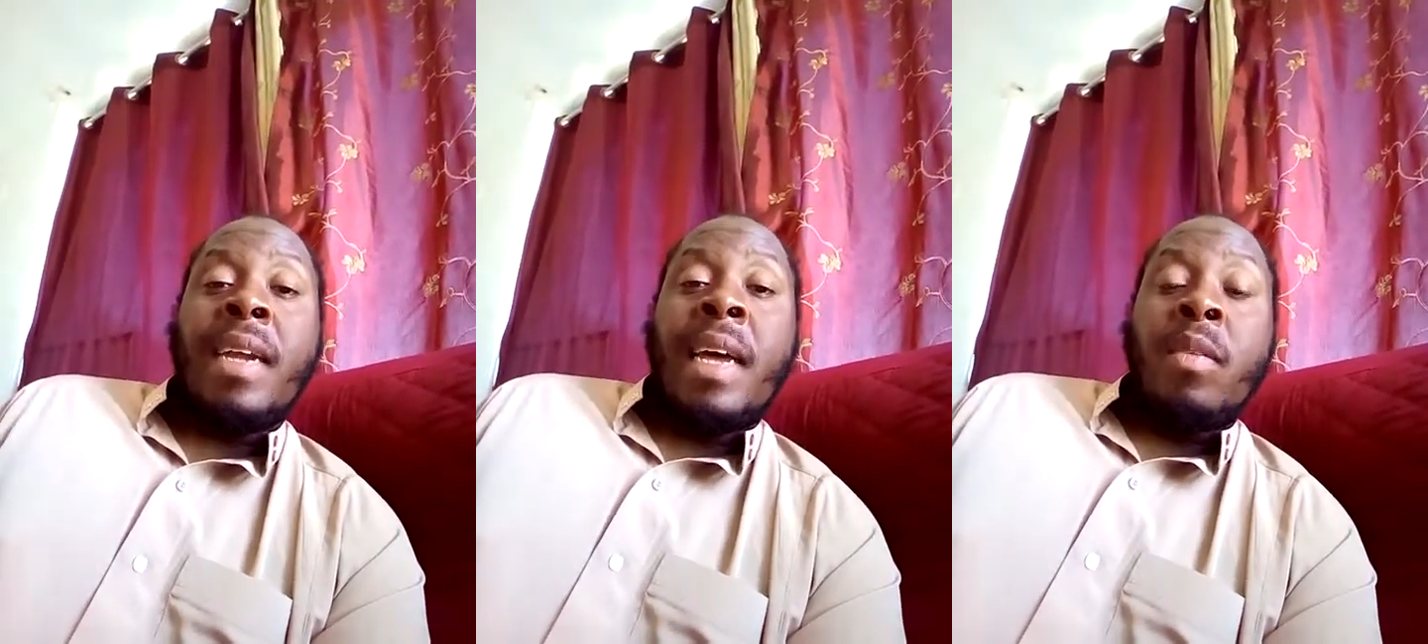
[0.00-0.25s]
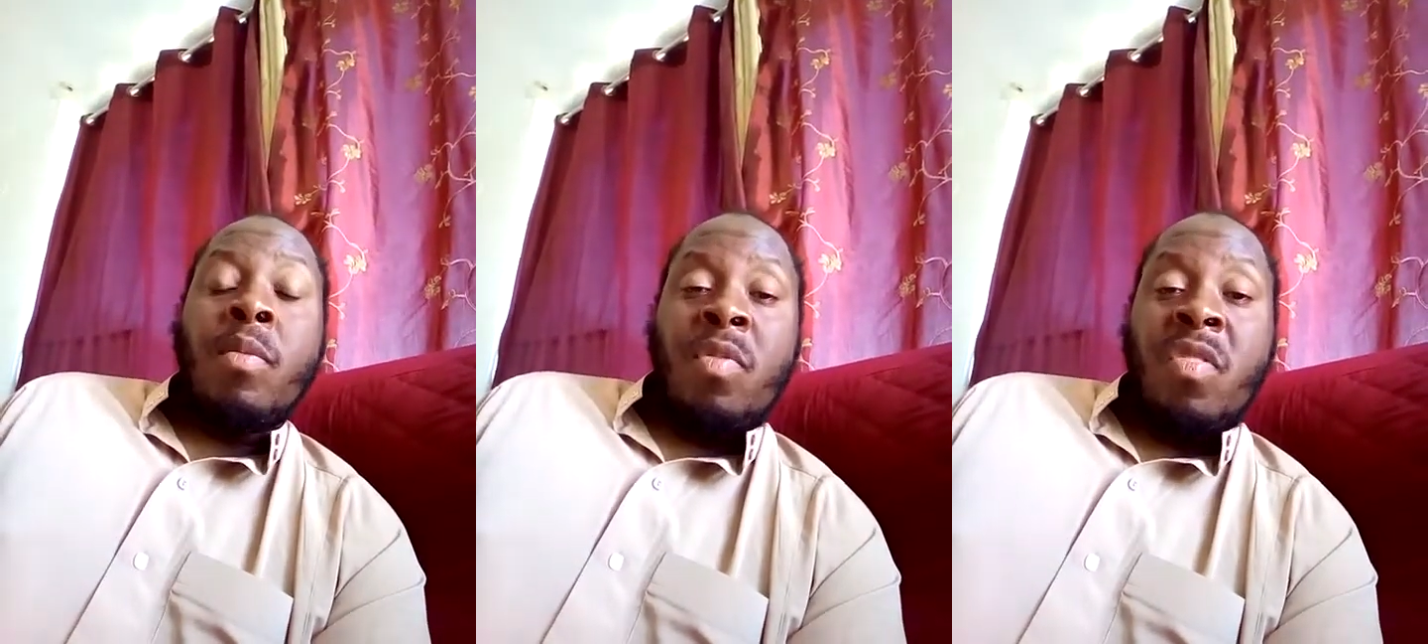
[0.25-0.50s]
I
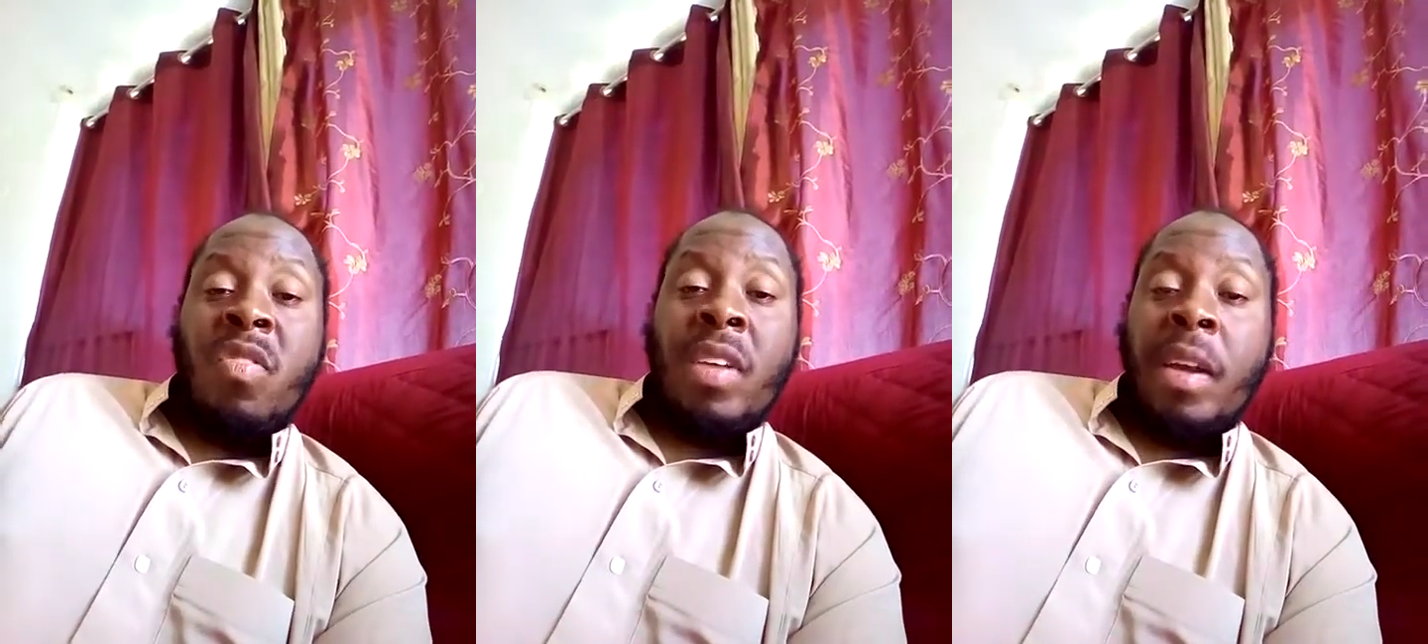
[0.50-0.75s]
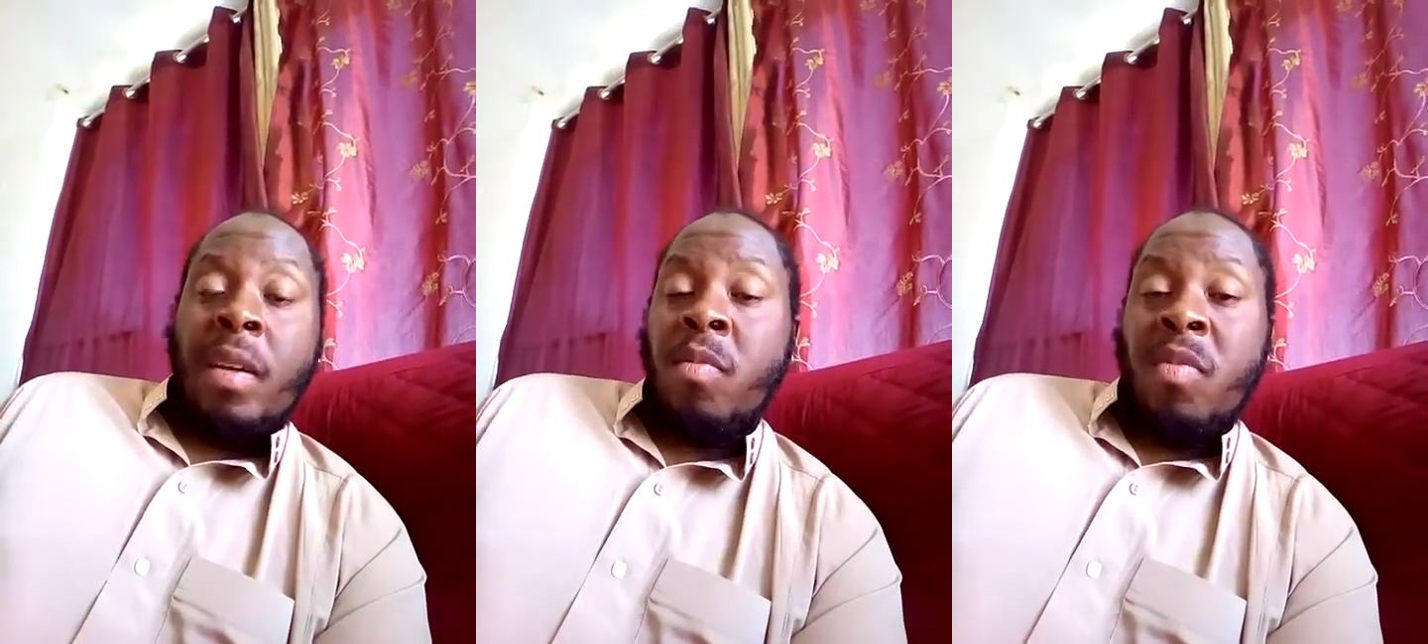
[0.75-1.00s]
don't
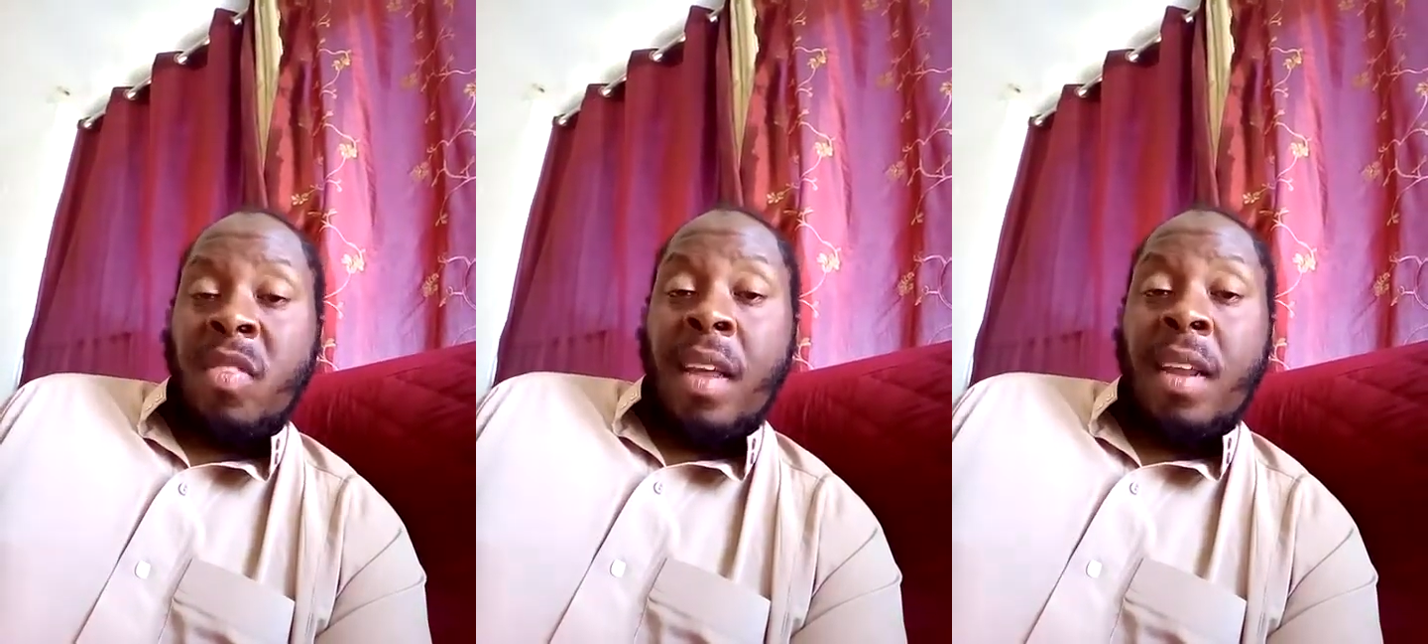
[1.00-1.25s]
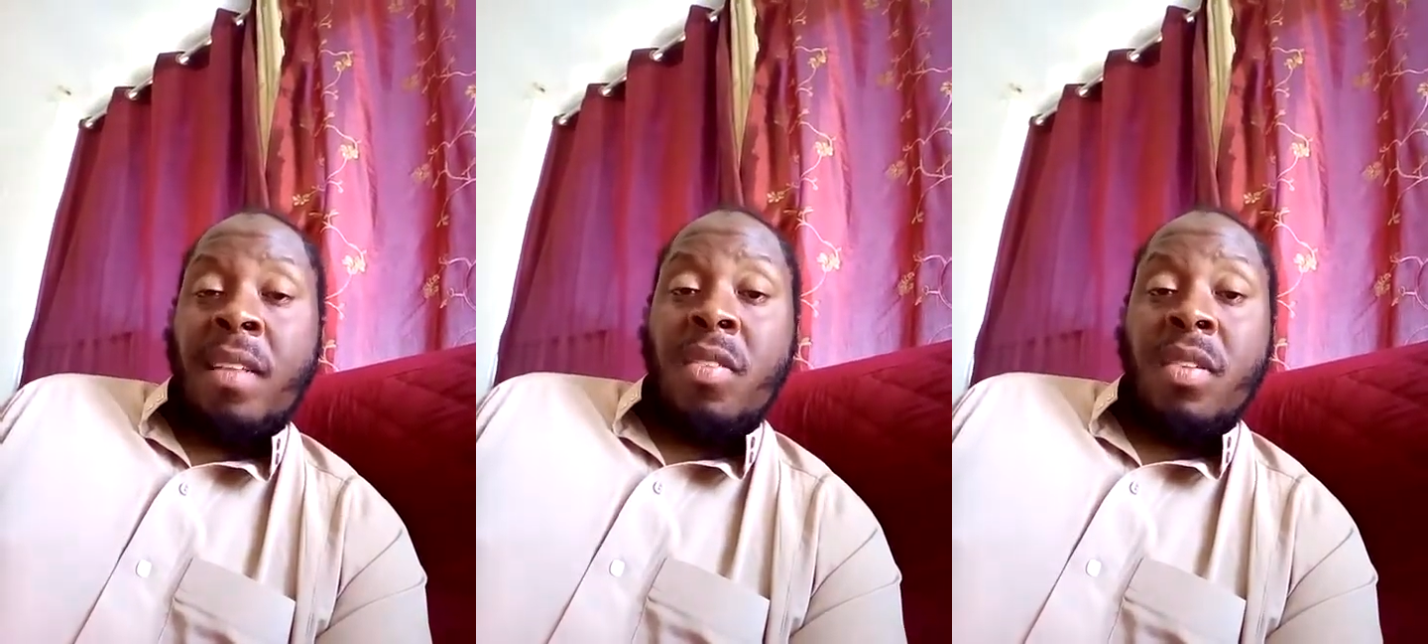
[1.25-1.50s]

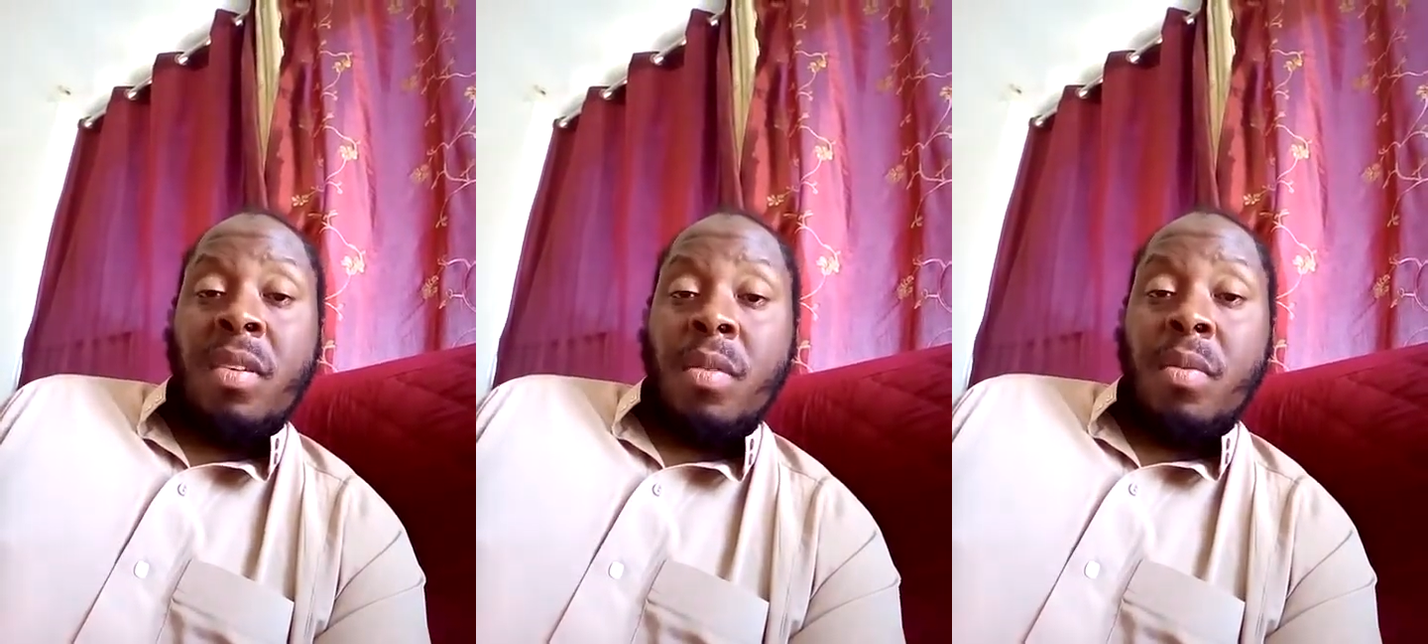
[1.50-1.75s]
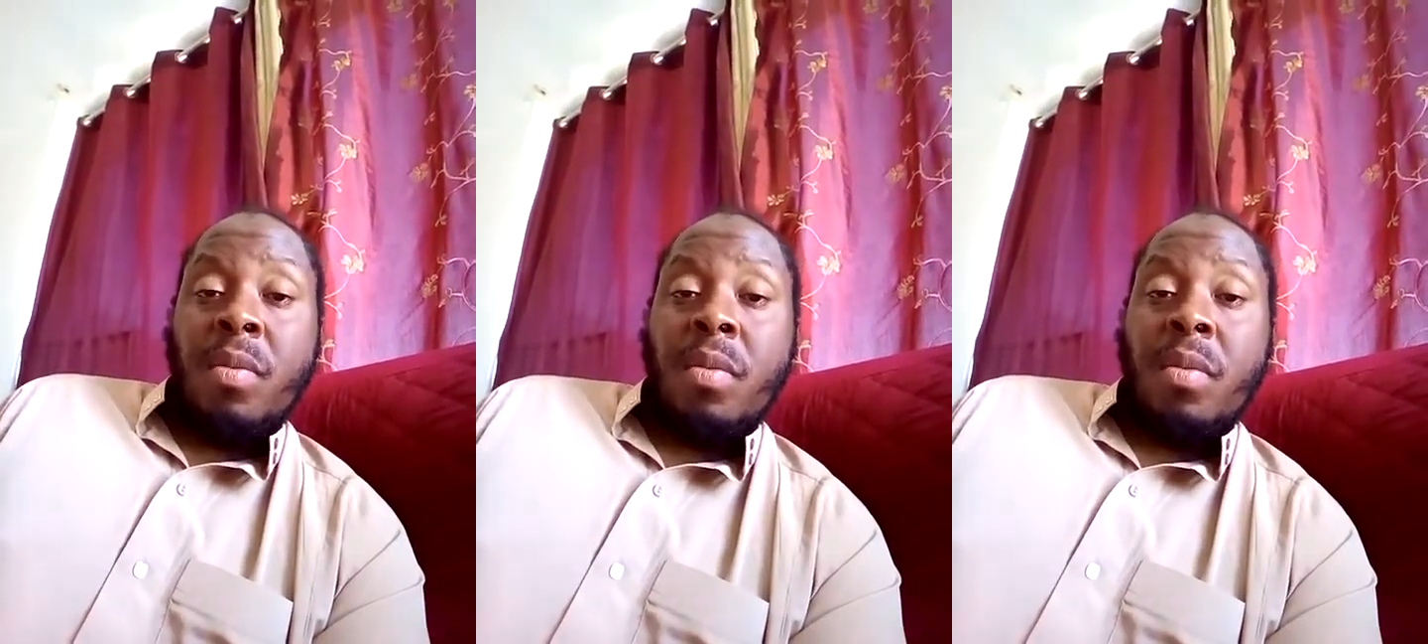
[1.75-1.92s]
sell it to you.